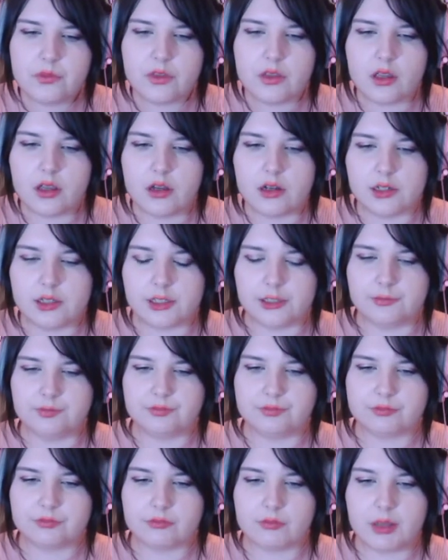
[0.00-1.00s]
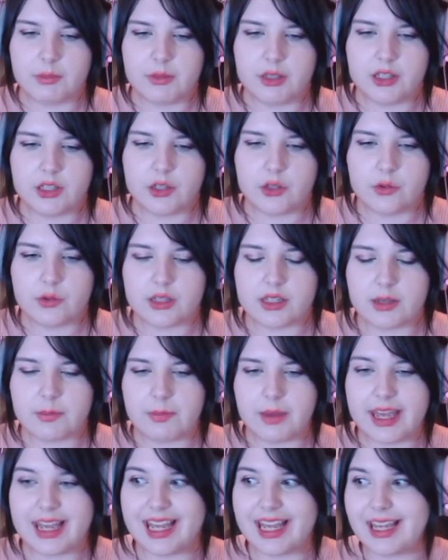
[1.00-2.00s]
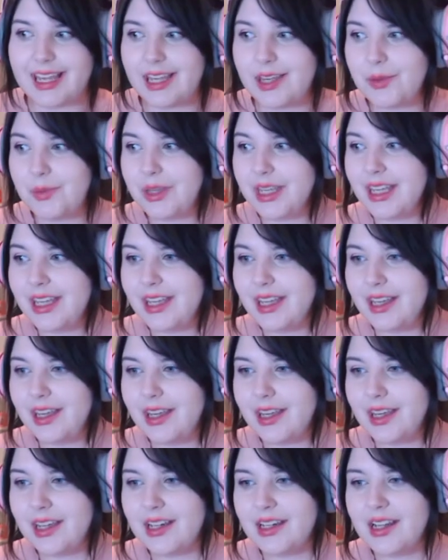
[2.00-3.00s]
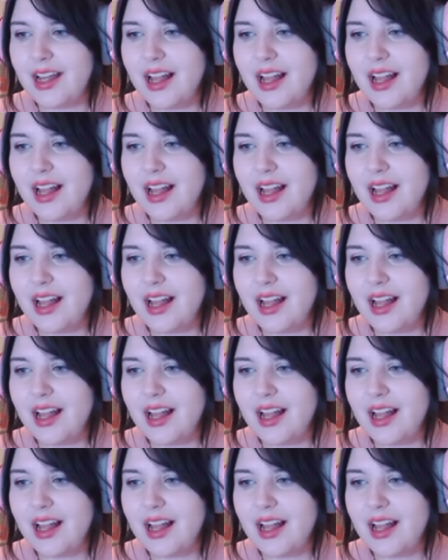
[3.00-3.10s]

Oh, Mimikyu is a baby and An